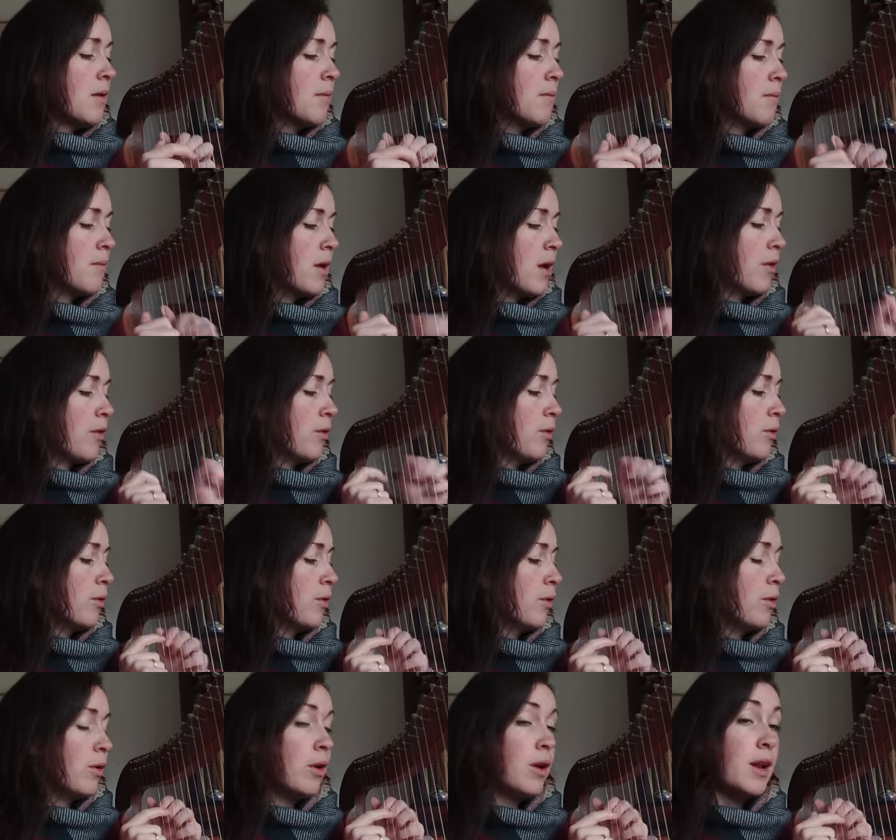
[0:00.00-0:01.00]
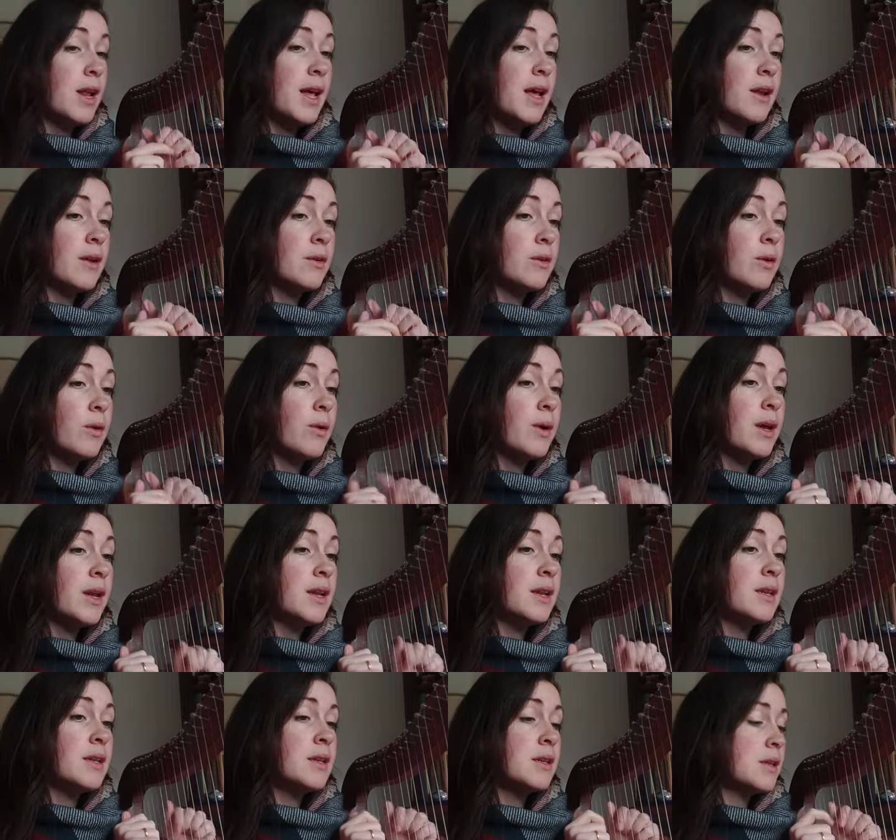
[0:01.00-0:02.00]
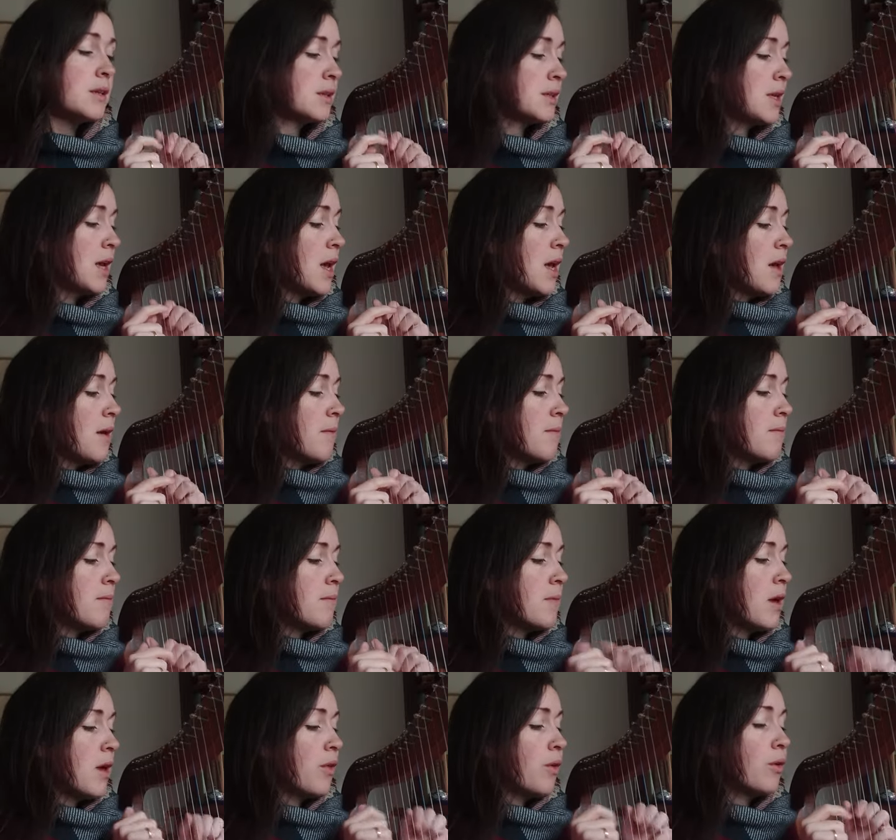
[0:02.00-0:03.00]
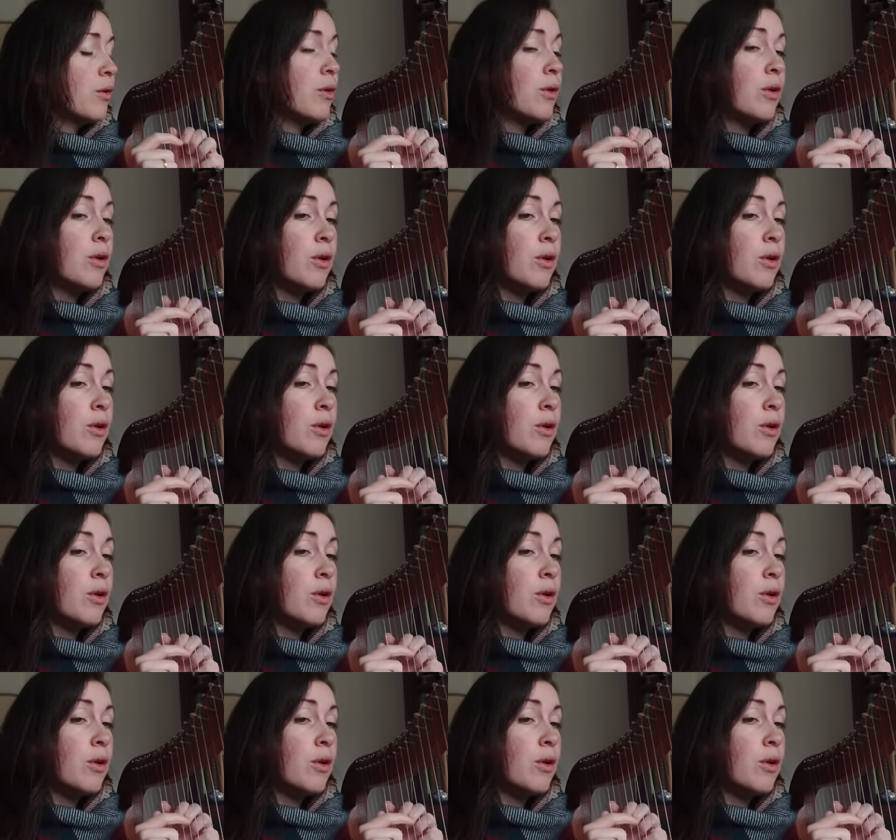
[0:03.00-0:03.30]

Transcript: Medhel and Gwyns, Medhel.